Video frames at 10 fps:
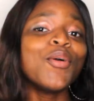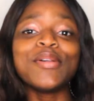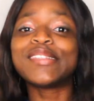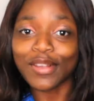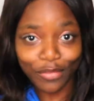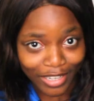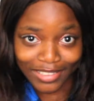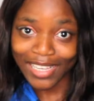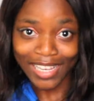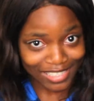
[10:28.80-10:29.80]
we suffered
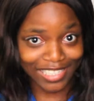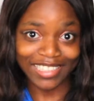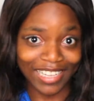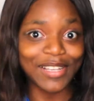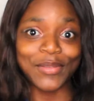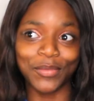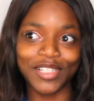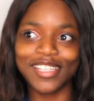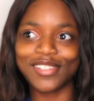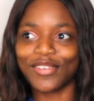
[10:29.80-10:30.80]
there as a class we
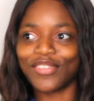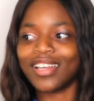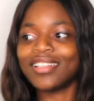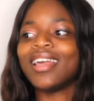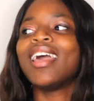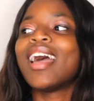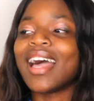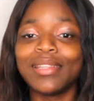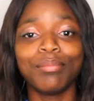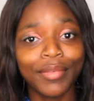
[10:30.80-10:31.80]
really suffered
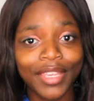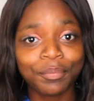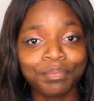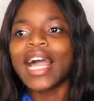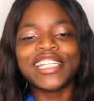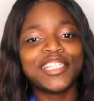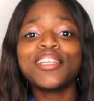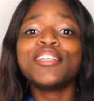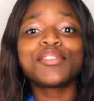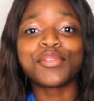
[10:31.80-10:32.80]
and me i
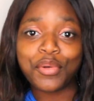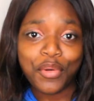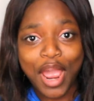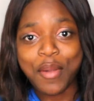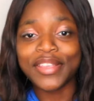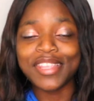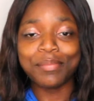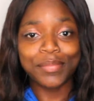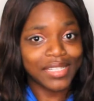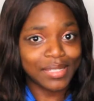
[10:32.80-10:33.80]
didn't used to cry when
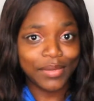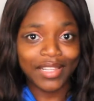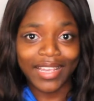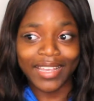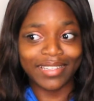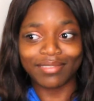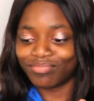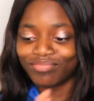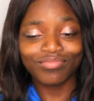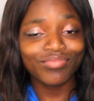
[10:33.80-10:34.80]
they beat me like
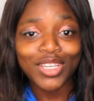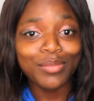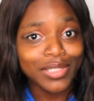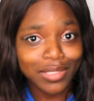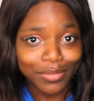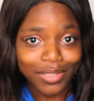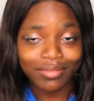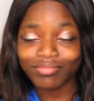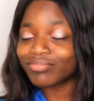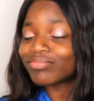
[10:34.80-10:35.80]
they beat me